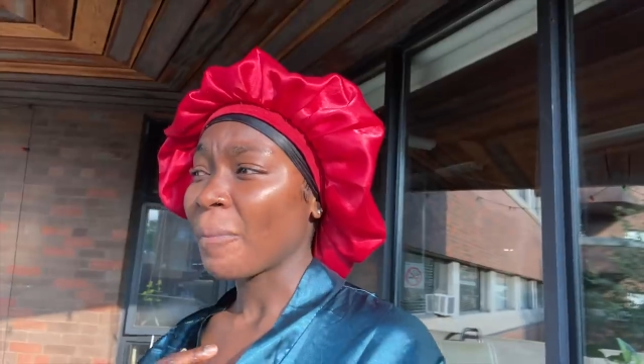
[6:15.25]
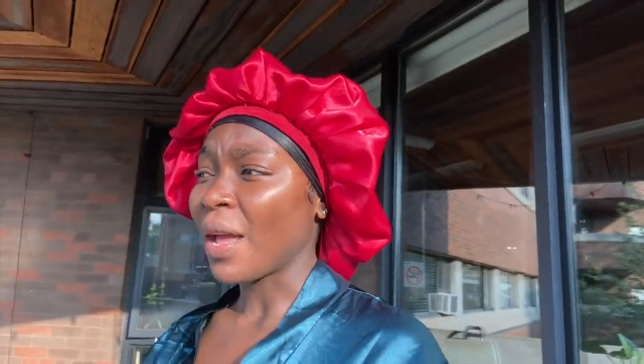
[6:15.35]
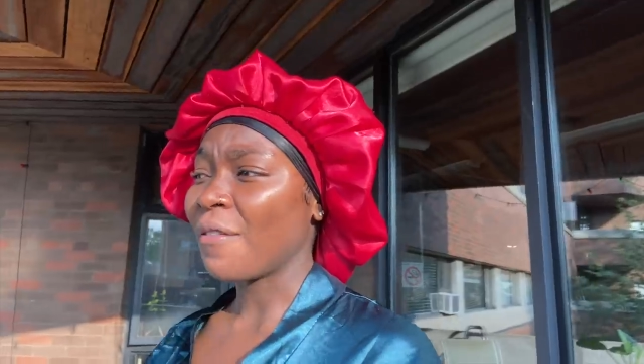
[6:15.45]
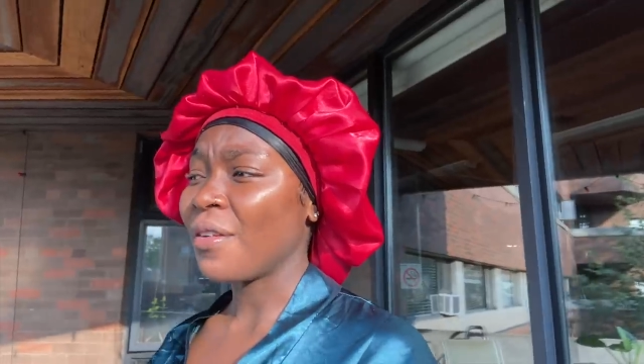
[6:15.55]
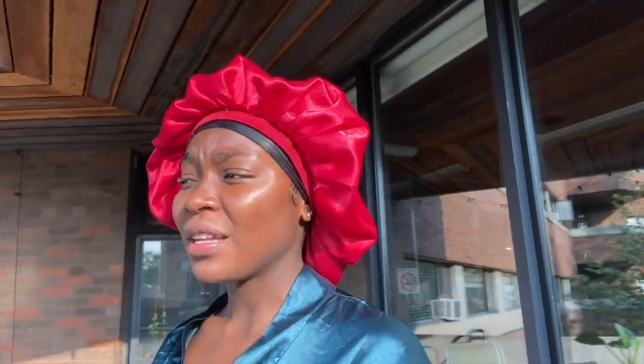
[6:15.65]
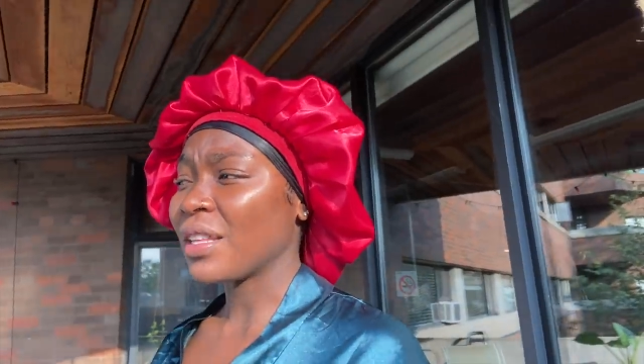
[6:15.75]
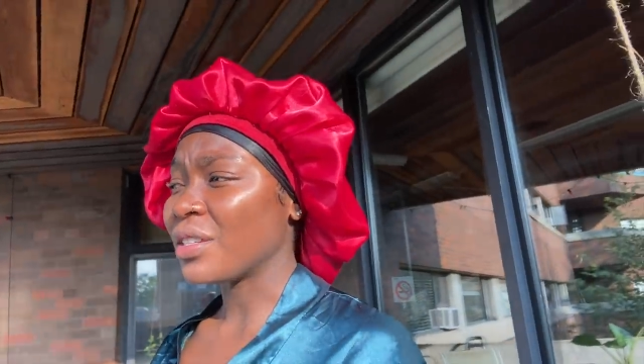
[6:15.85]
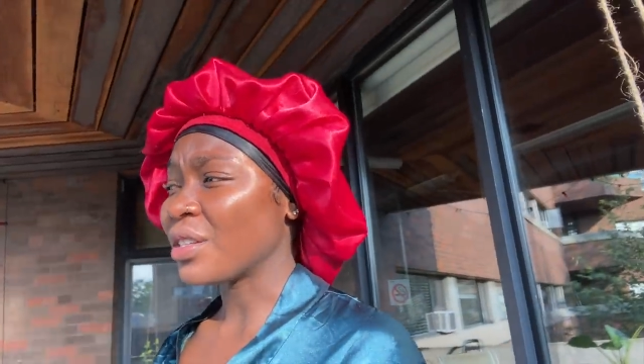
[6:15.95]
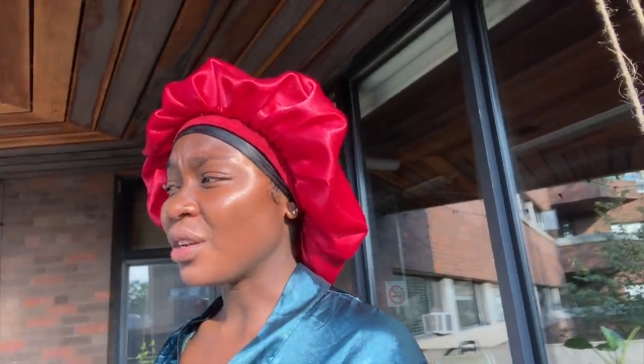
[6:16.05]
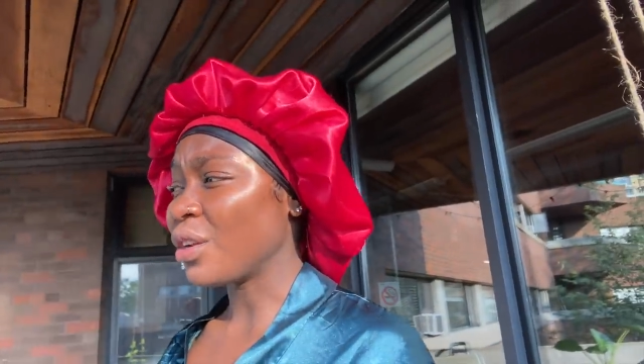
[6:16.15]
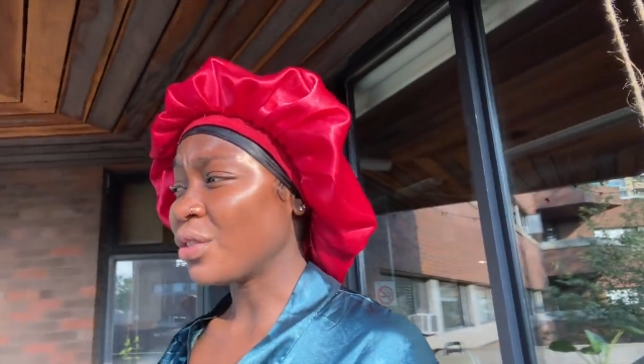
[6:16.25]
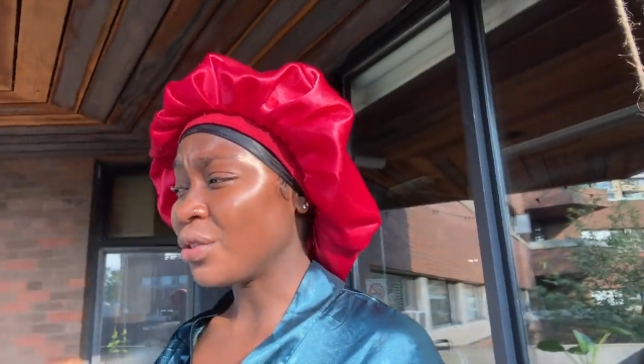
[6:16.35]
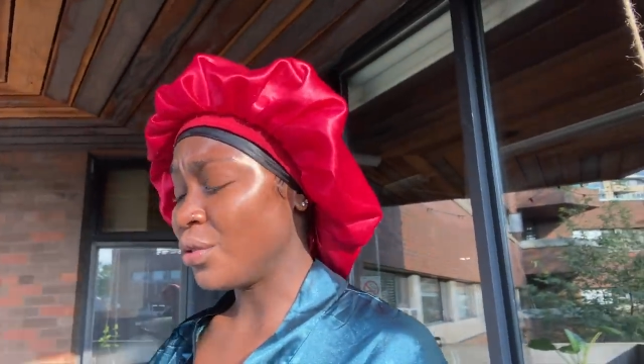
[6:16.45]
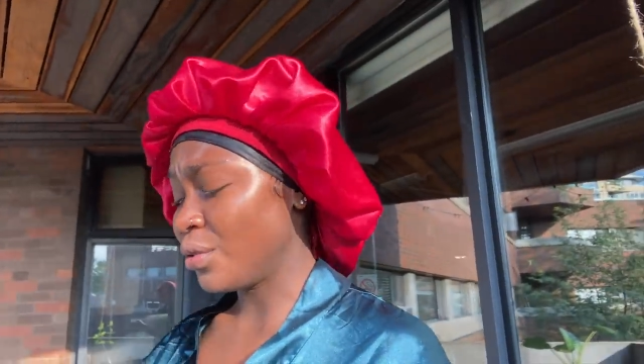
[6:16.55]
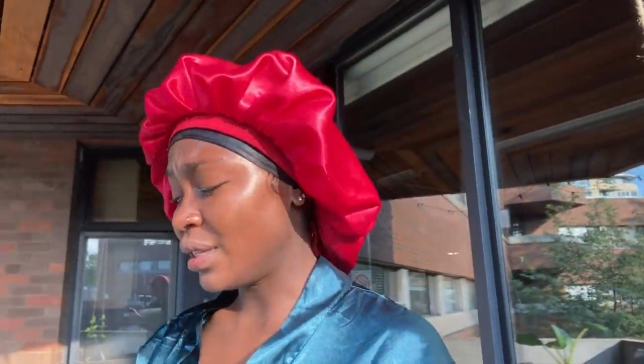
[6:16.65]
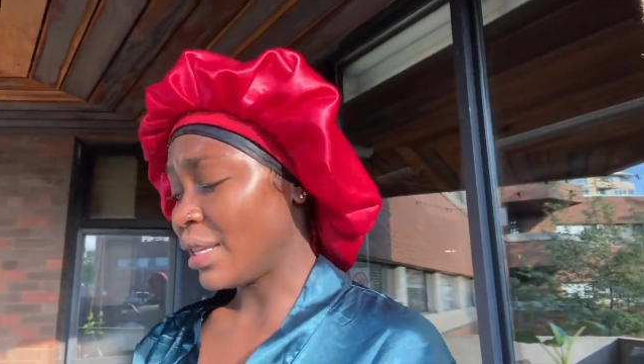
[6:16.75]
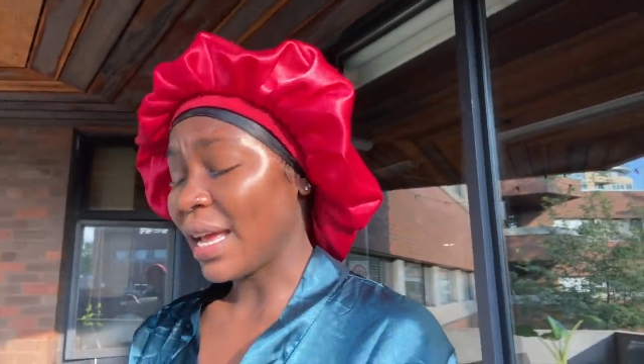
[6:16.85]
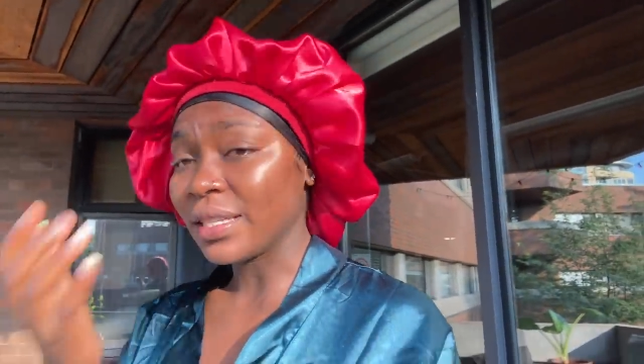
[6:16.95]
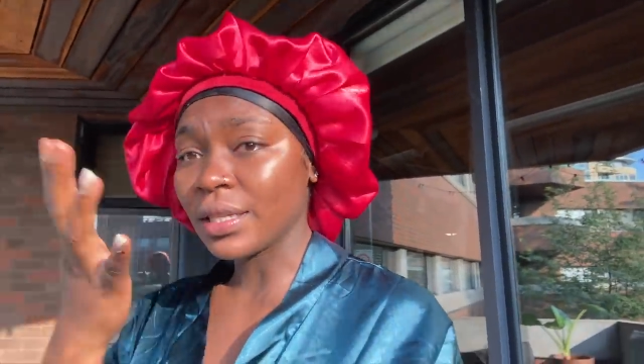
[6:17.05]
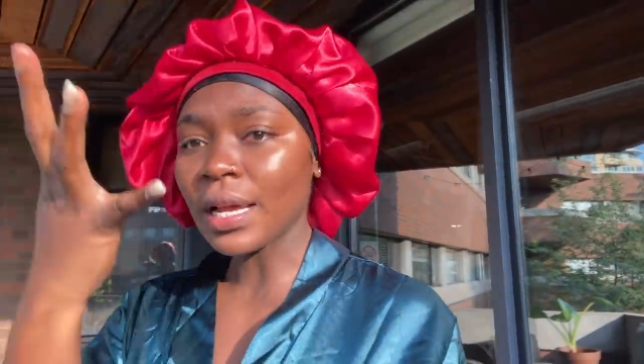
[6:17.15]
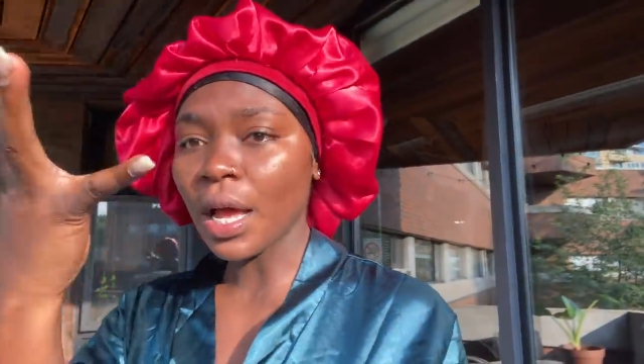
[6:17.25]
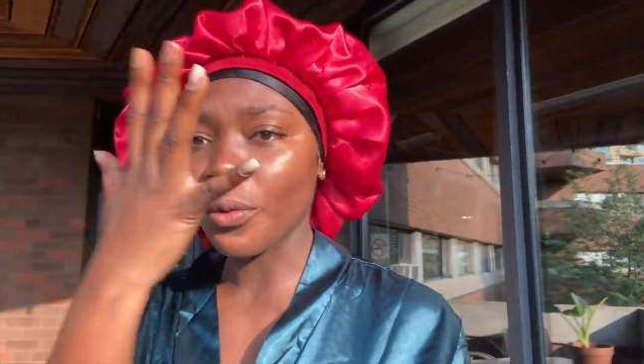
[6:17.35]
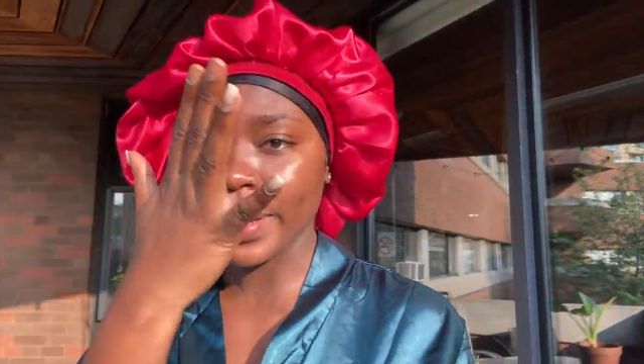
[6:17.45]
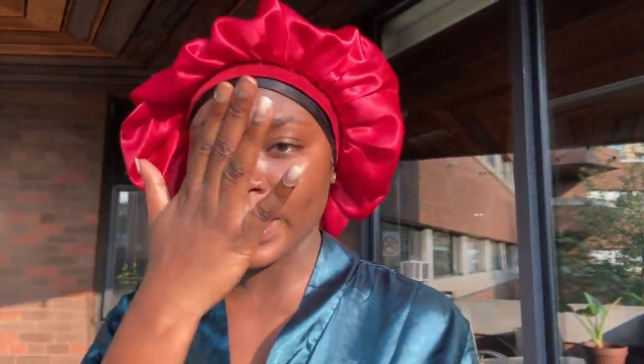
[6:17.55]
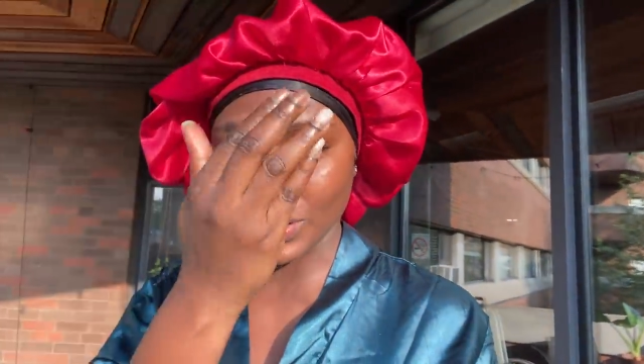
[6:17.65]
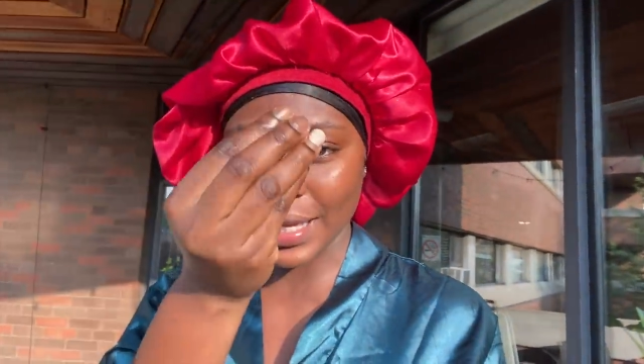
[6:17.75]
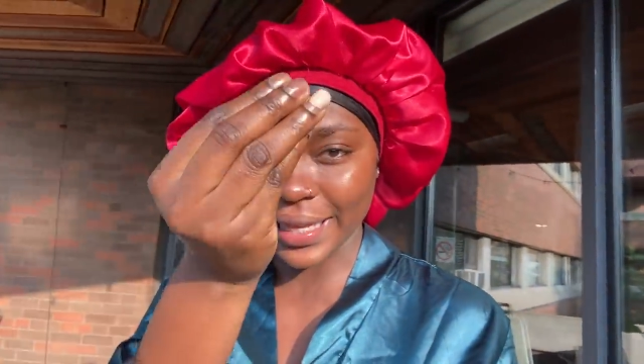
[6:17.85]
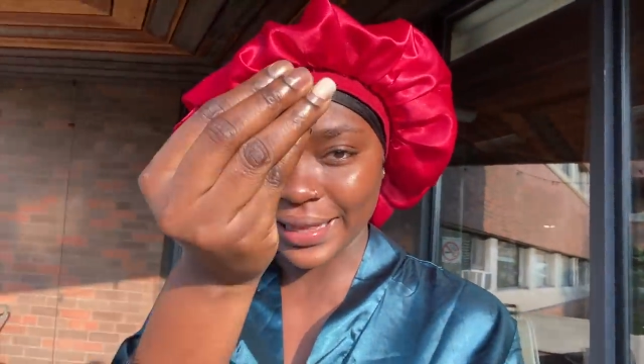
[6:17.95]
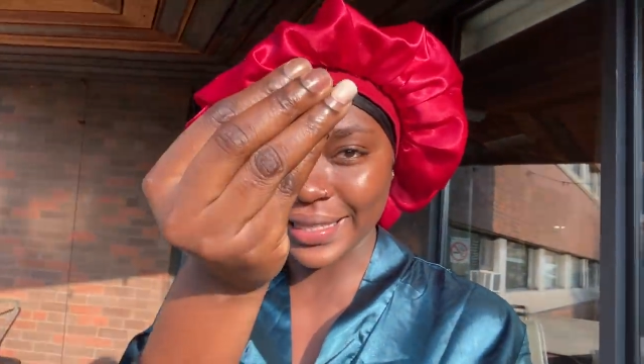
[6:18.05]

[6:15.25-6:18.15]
i feel like there's a lot to do today i just can't wait to get